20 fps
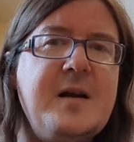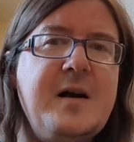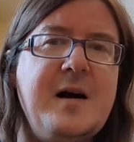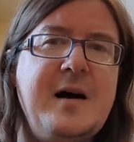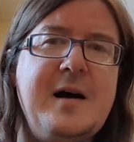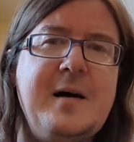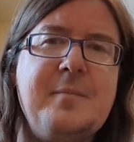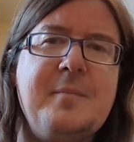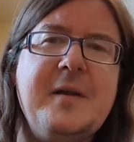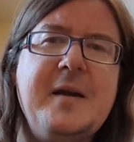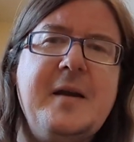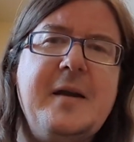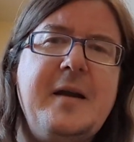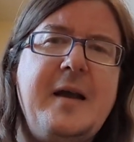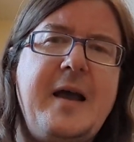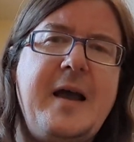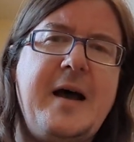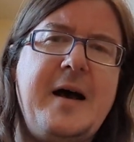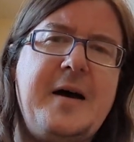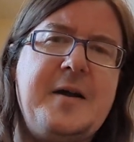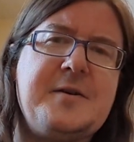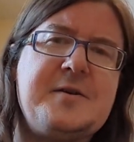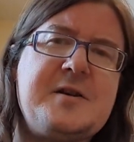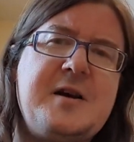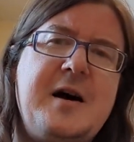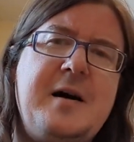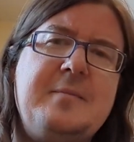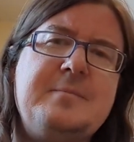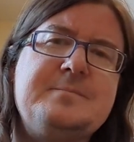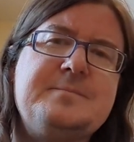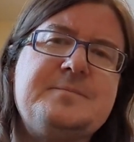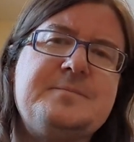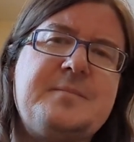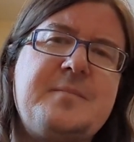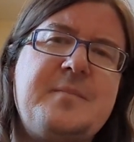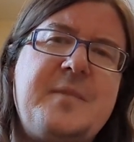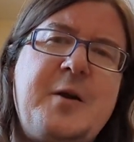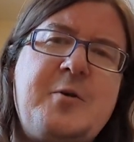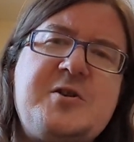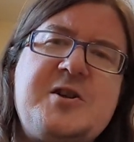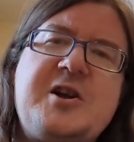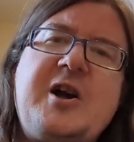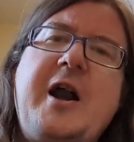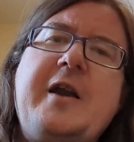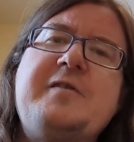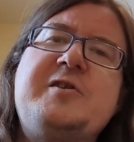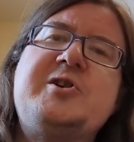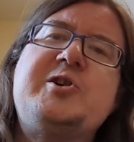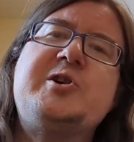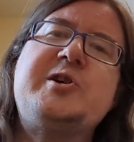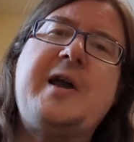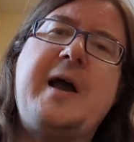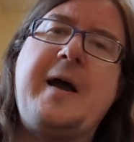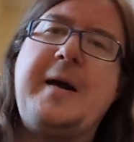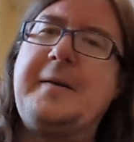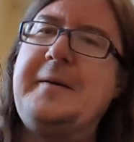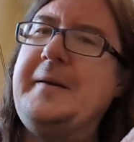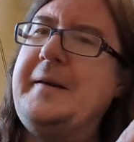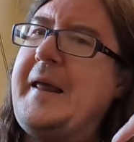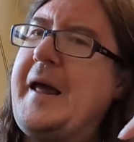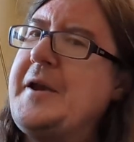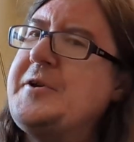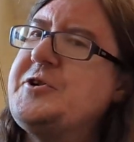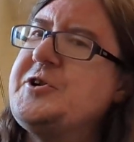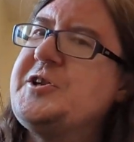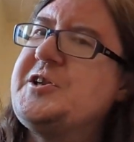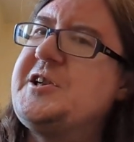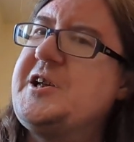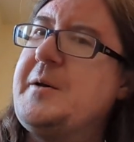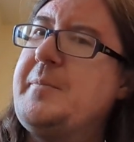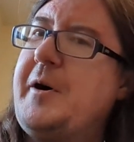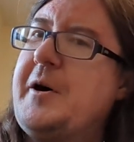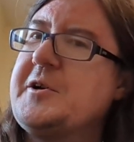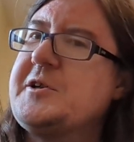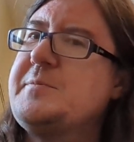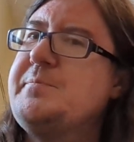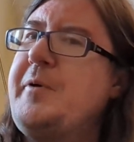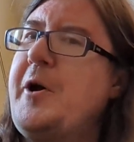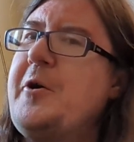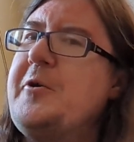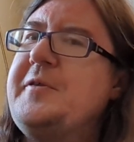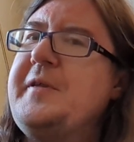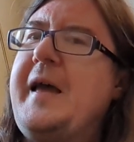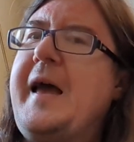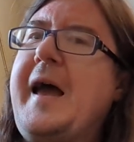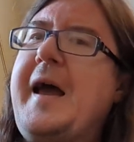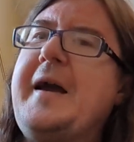There was a kind of shared legacy amongst both